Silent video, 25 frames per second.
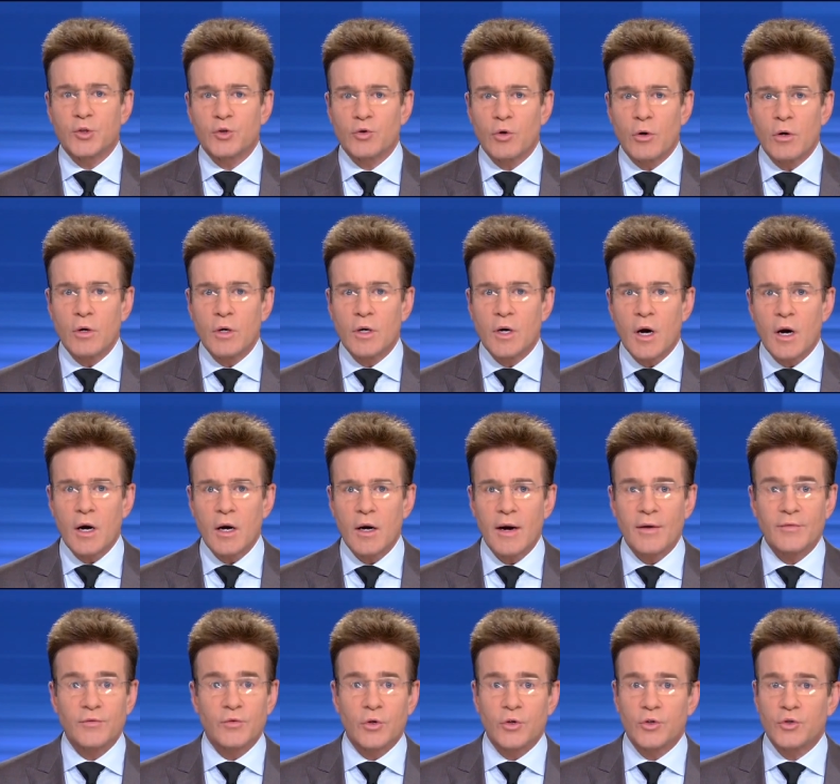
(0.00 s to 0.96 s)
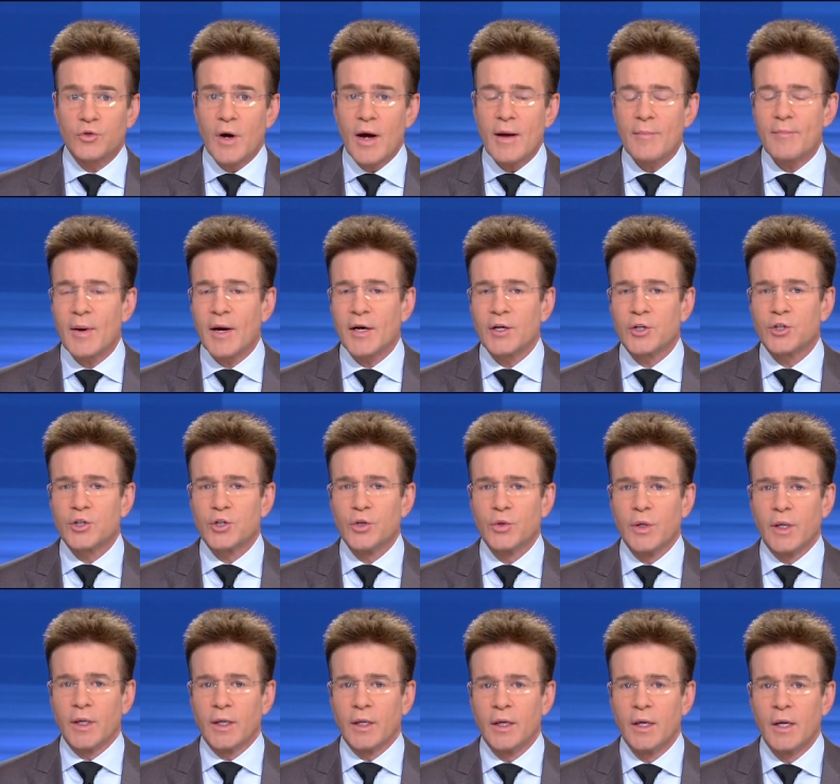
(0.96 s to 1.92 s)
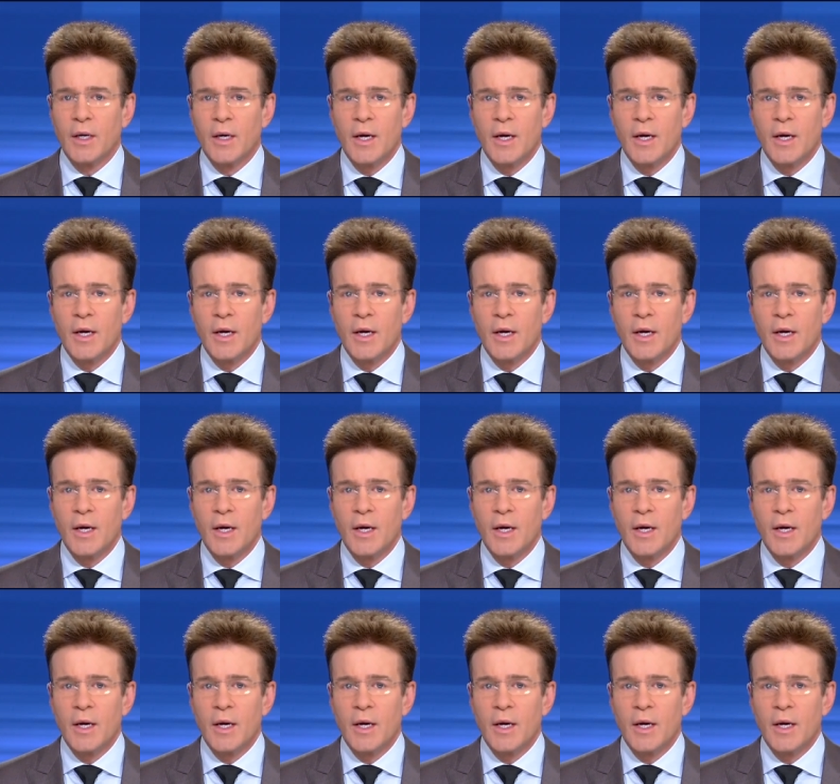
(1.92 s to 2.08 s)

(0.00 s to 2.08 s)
a patrol car after a drive-by shooting.